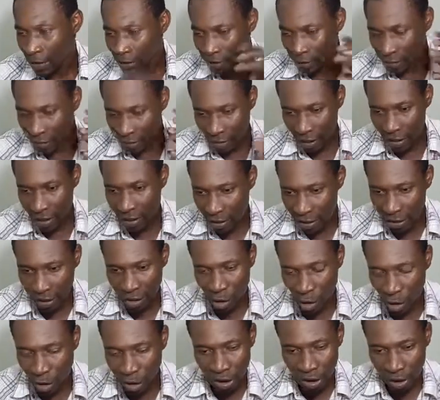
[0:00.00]
this
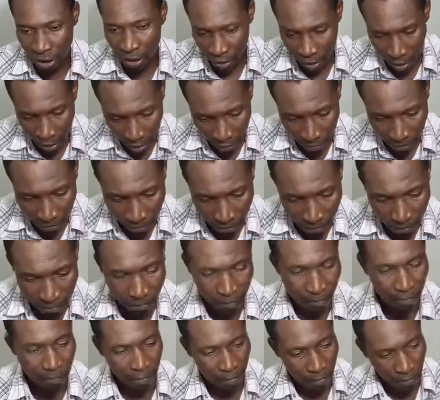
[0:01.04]
continent,
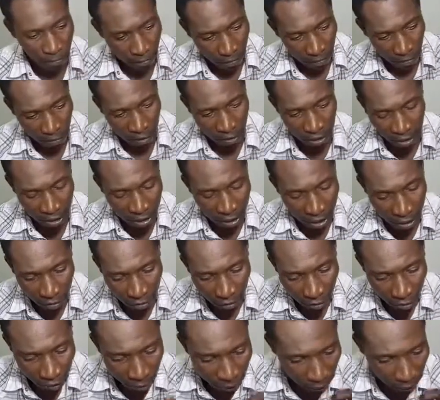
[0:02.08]
this country